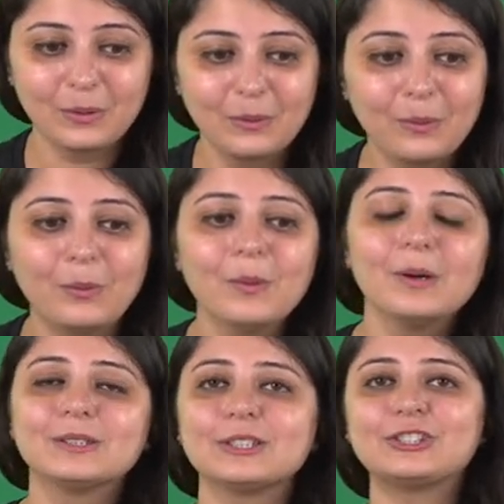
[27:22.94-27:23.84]
Oh,
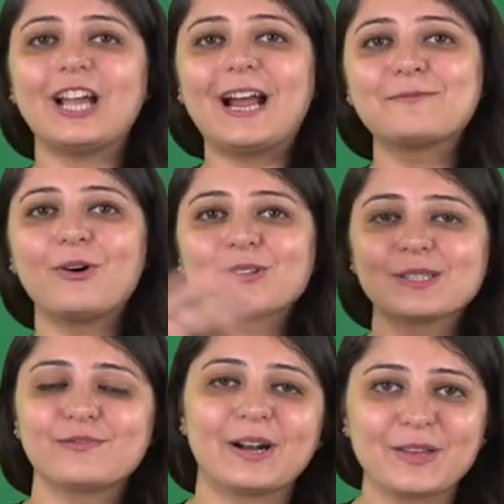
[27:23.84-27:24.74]
the chat box
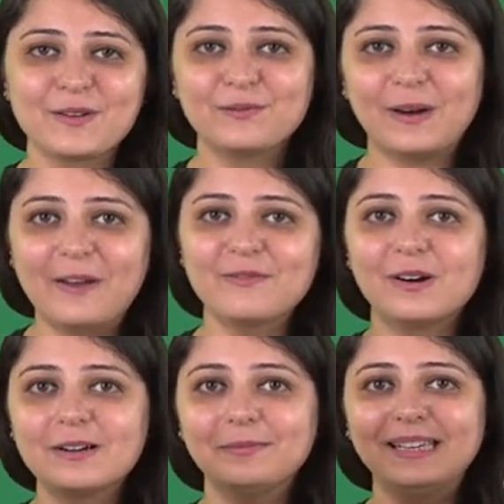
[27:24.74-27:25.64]
is flooding with one
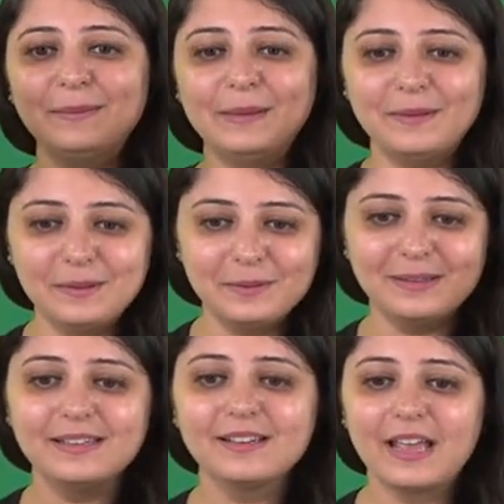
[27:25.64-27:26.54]
word,
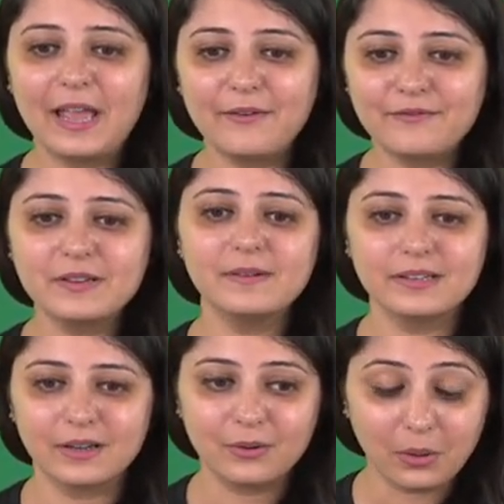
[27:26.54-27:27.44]
me,
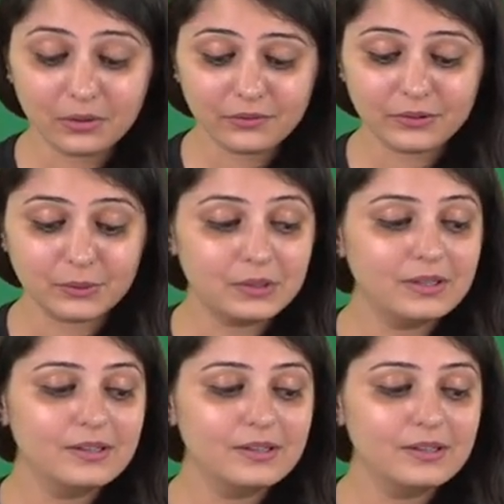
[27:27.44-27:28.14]
everybody, a lot of you.